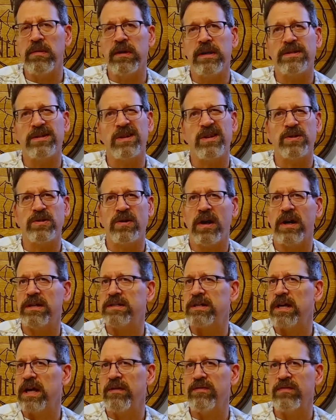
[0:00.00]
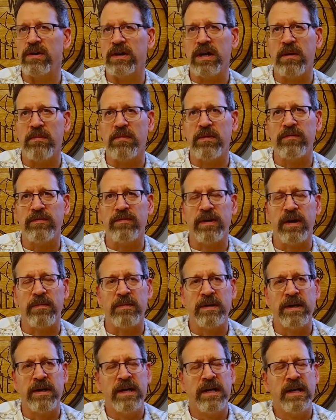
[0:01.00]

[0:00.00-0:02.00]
because I was trying to say if you're coming from